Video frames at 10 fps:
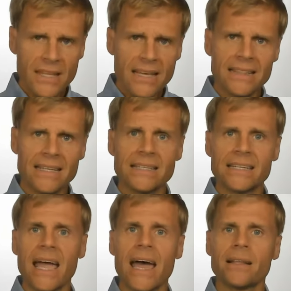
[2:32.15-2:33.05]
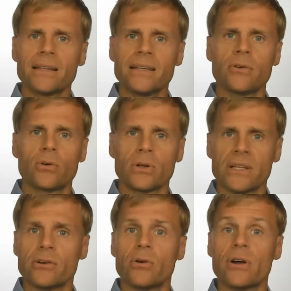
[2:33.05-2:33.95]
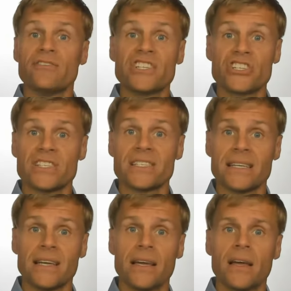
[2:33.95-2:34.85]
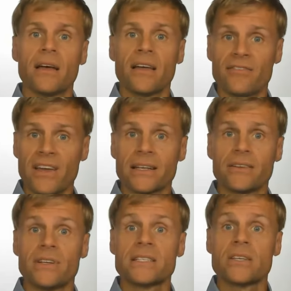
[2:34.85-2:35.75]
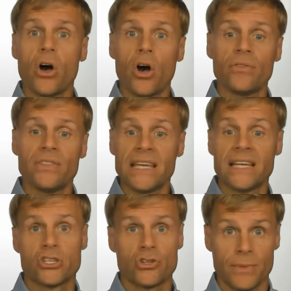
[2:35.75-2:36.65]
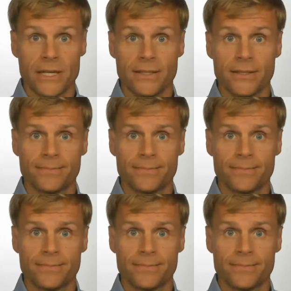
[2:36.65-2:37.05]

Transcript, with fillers: the legality or legal efficiency, effectiveness of the instrument.